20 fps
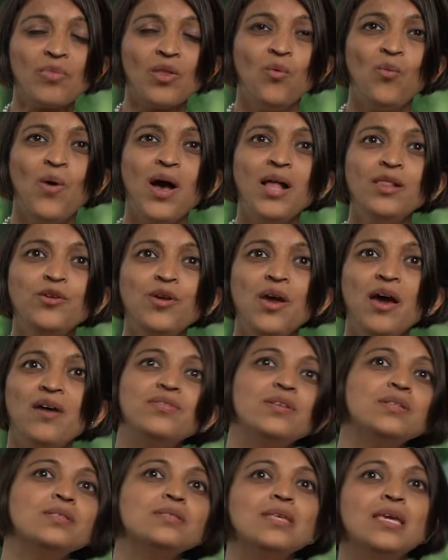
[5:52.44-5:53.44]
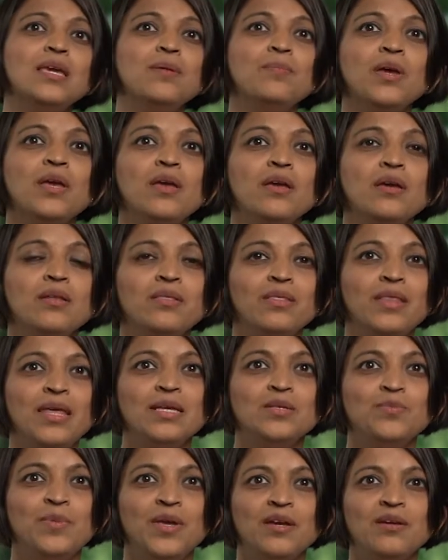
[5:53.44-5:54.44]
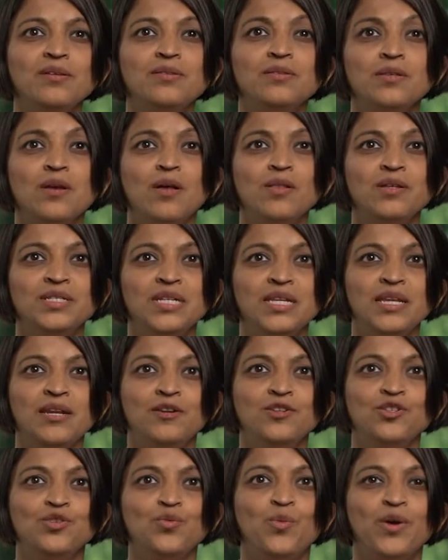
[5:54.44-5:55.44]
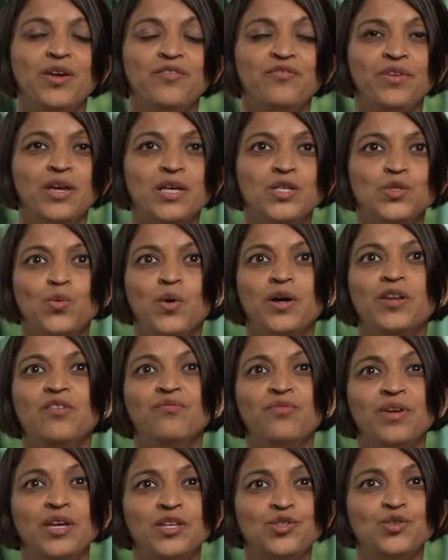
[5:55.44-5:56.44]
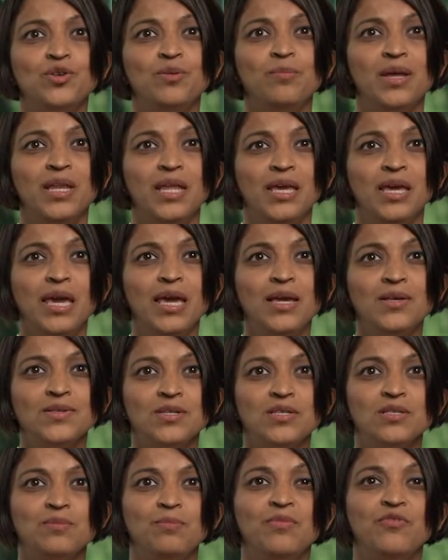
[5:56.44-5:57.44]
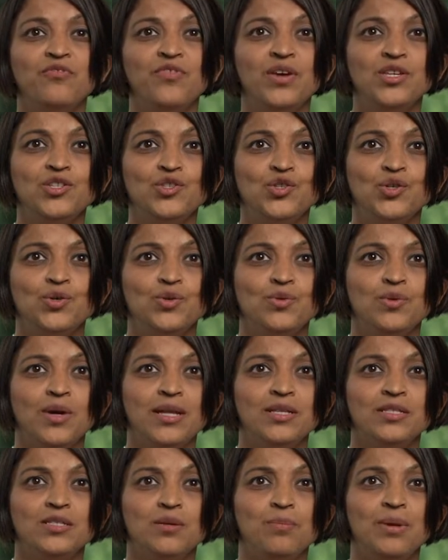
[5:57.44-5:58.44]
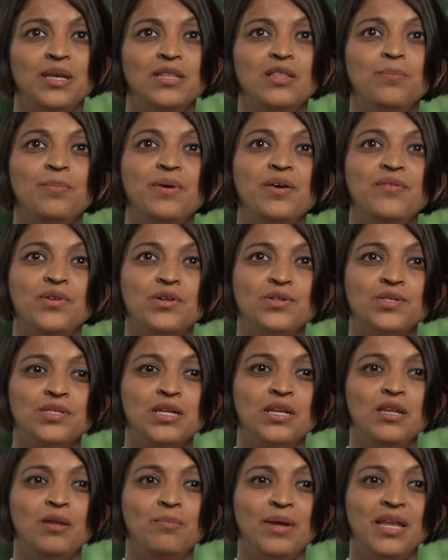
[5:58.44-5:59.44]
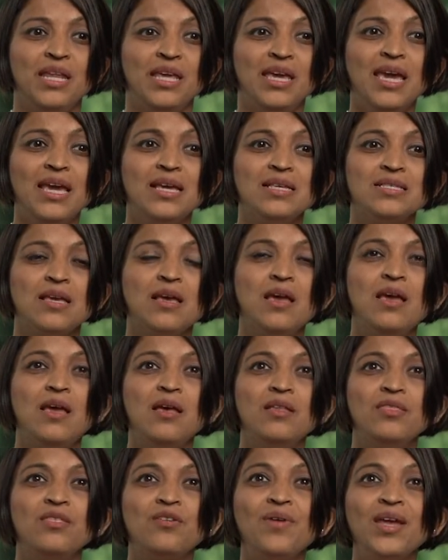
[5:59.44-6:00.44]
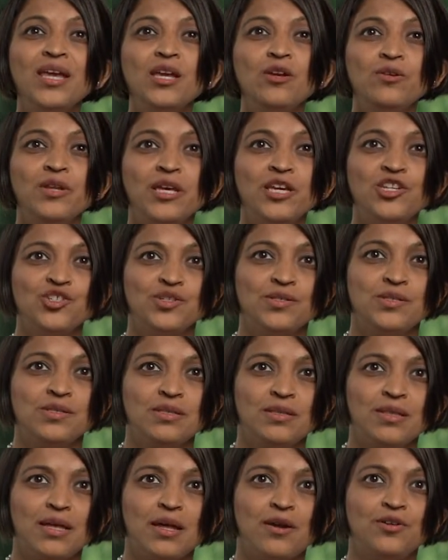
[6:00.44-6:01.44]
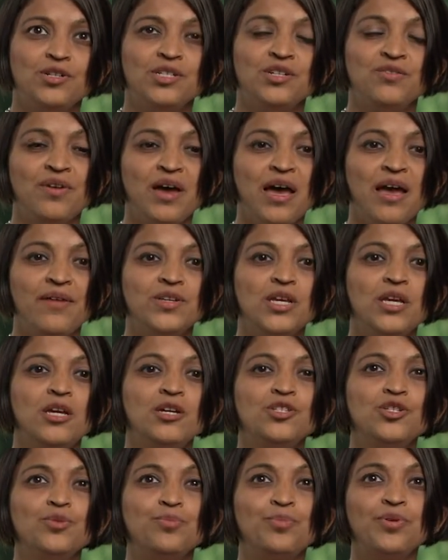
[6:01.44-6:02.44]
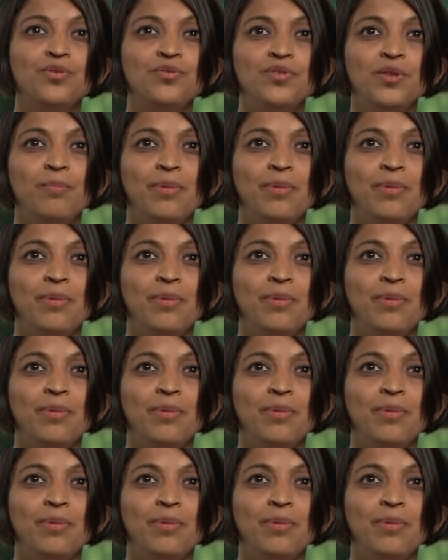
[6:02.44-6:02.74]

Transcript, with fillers: while you have the same things being consolidated into phase one and phase two in many cases, phase two ends up being the pivotal study in many cases, the regulations that are derived to prove the